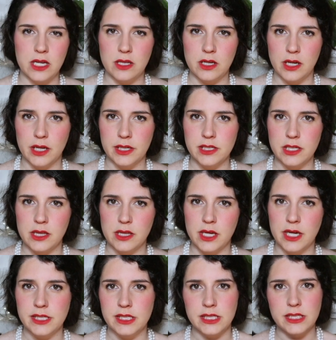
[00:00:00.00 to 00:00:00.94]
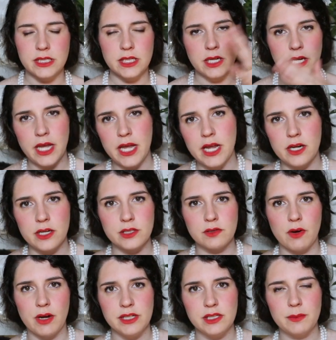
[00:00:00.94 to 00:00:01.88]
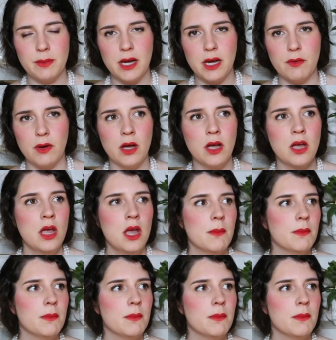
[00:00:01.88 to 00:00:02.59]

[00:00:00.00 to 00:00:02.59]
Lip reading: in the 1930s and Hitler's rise to power,